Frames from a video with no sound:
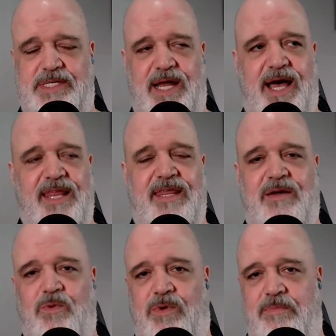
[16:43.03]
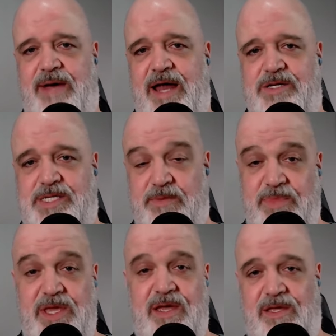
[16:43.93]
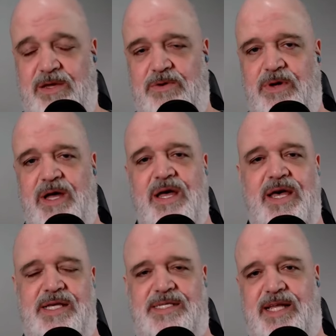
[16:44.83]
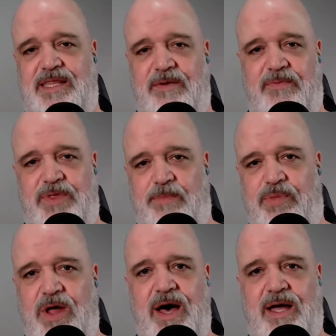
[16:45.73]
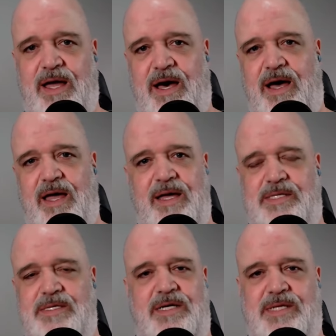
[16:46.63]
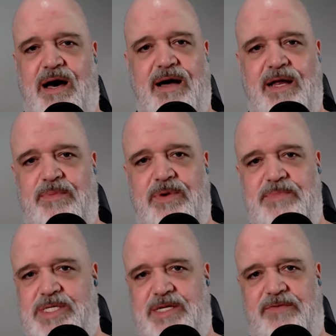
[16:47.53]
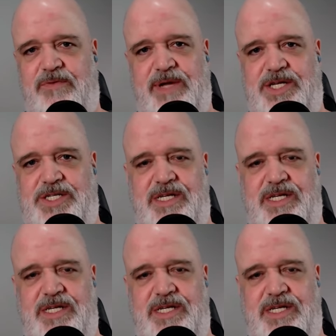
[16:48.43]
And I think what matters to me and you is that the Bloc guy is not talking about misinformation.